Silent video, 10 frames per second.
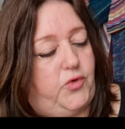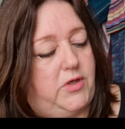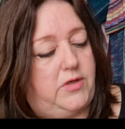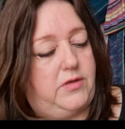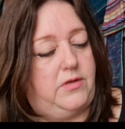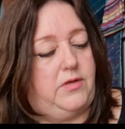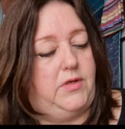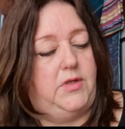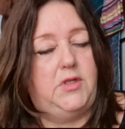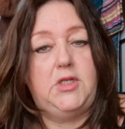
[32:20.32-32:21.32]
Weird.
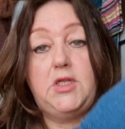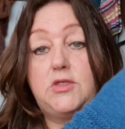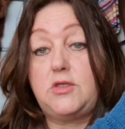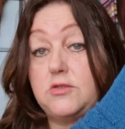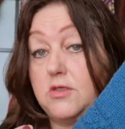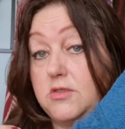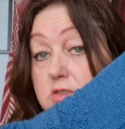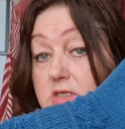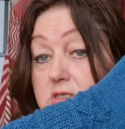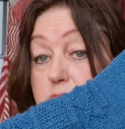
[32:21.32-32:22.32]
This
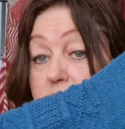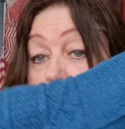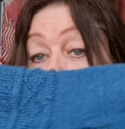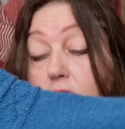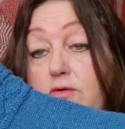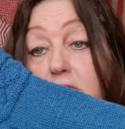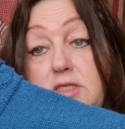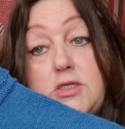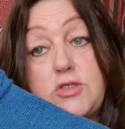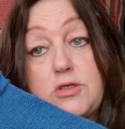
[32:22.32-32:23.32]
is my slow
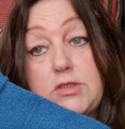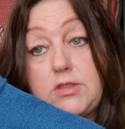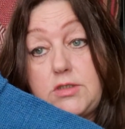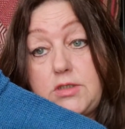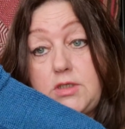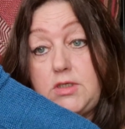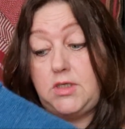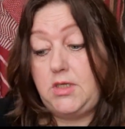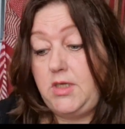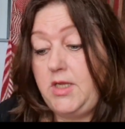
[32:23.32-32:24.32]
knitting sock,
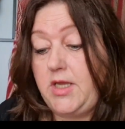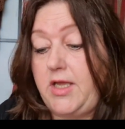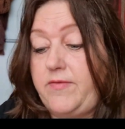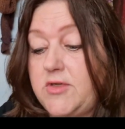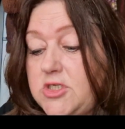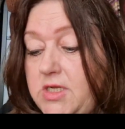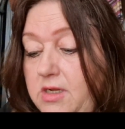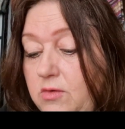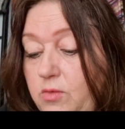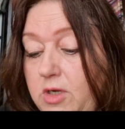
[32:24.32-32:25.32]
and the
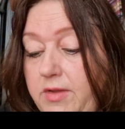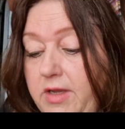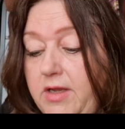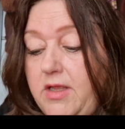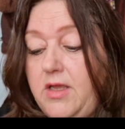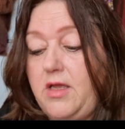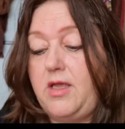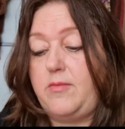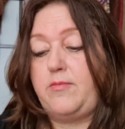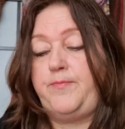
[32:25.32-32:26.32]
second one I
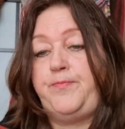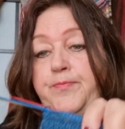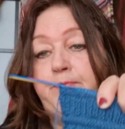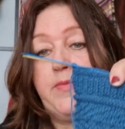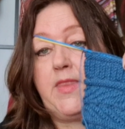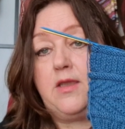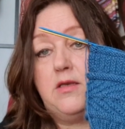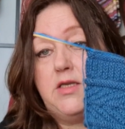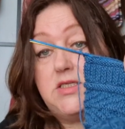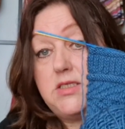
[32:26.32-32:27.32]
am
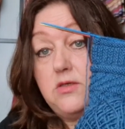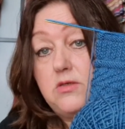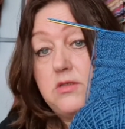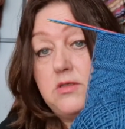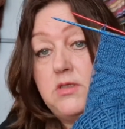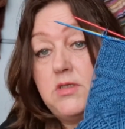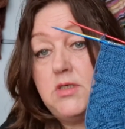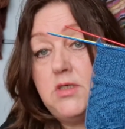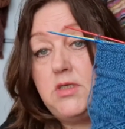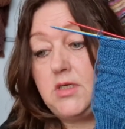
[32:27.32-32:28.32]
knitting on.
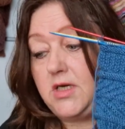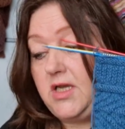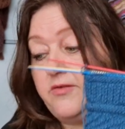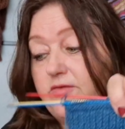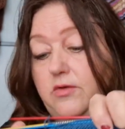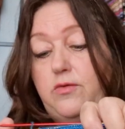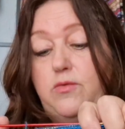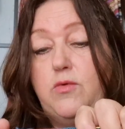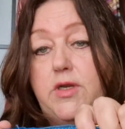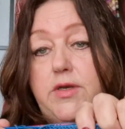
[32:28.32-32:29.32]
I have to do
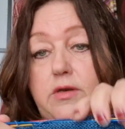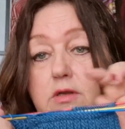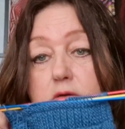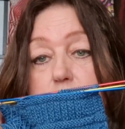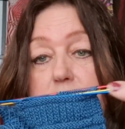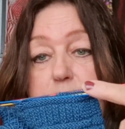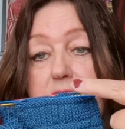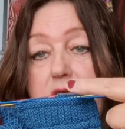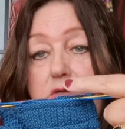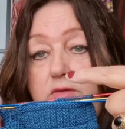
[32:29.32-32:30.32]
one
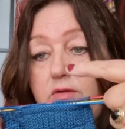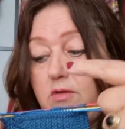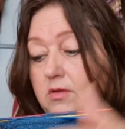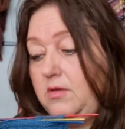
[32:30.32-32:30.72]
repeat.